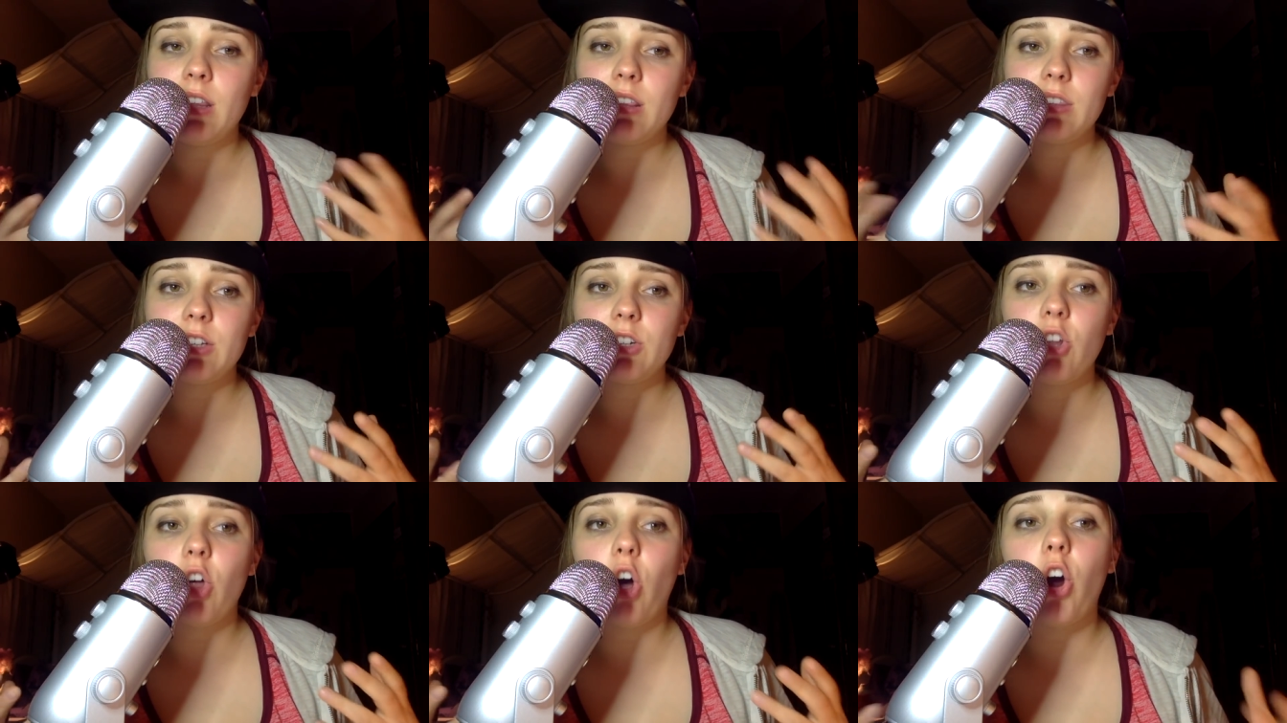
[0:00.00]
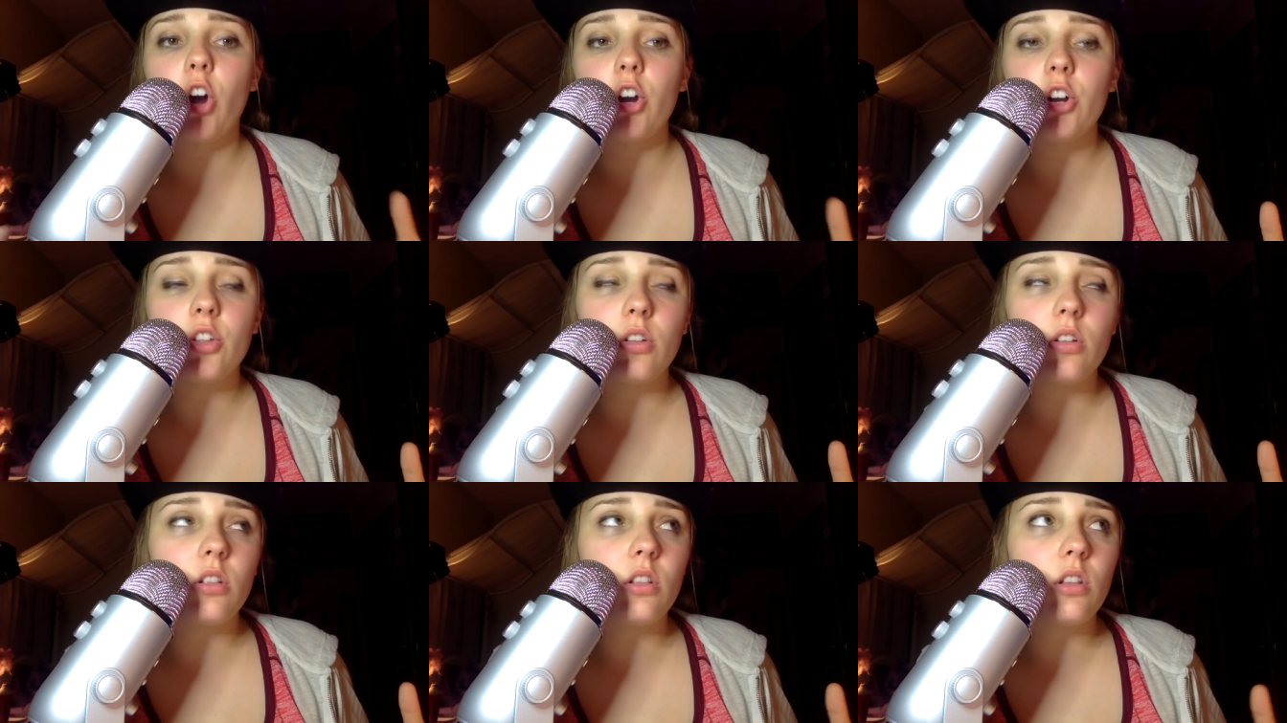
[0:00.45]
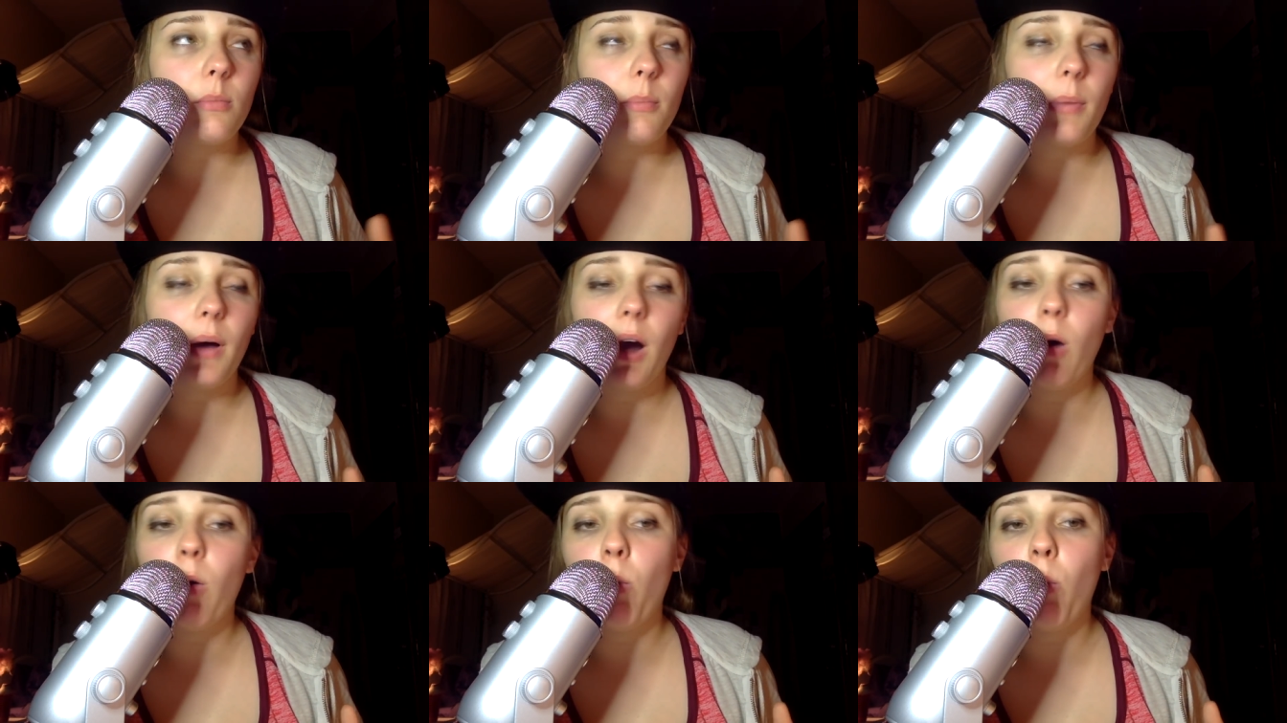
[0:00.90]
little article
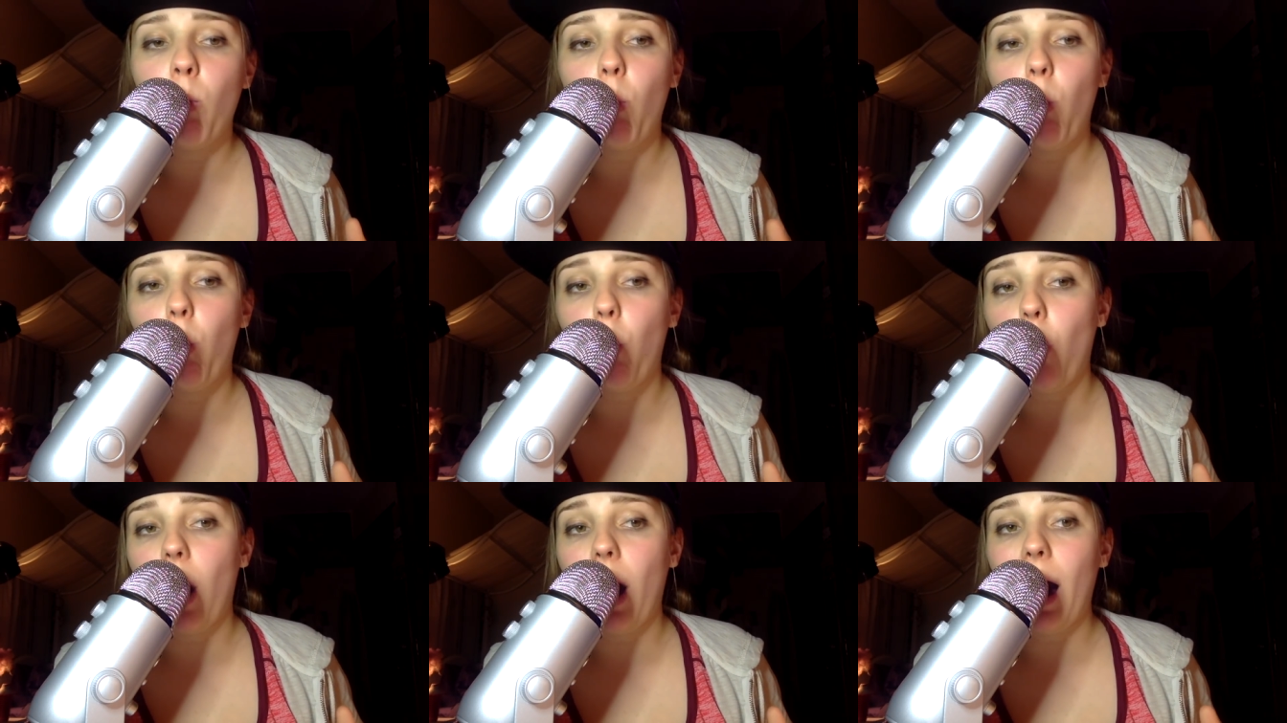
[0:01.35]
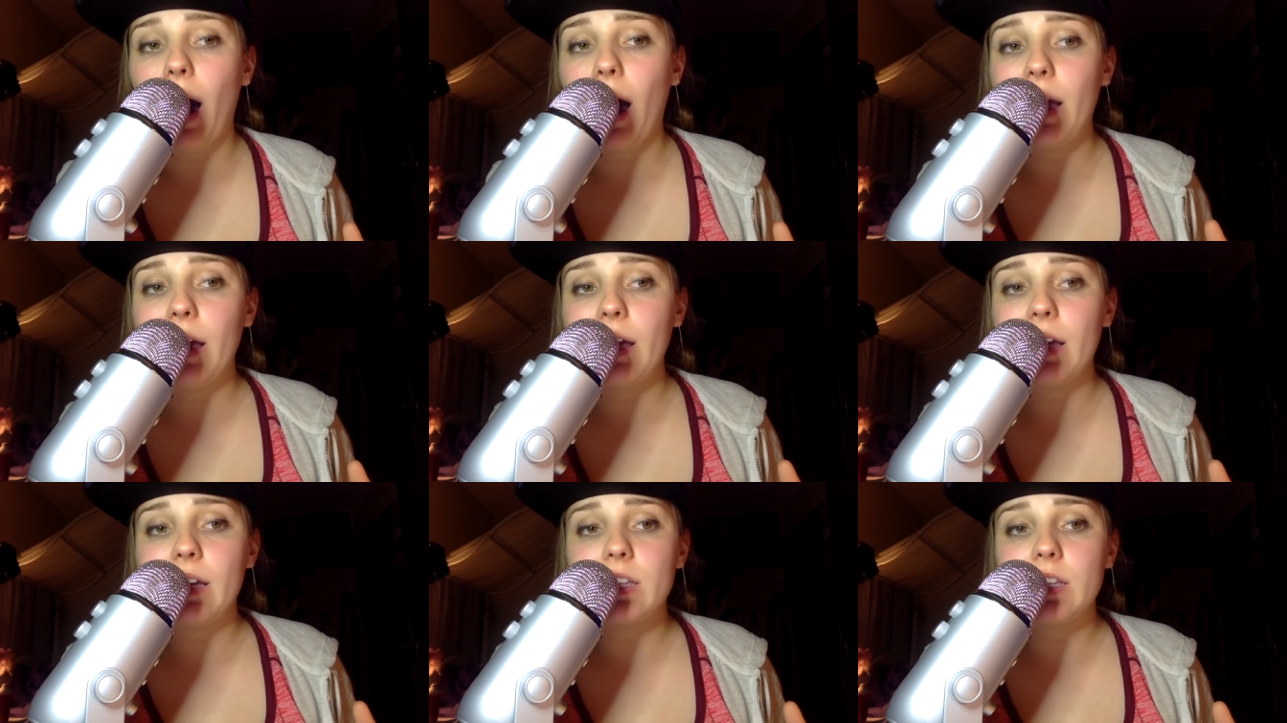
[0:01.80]
about why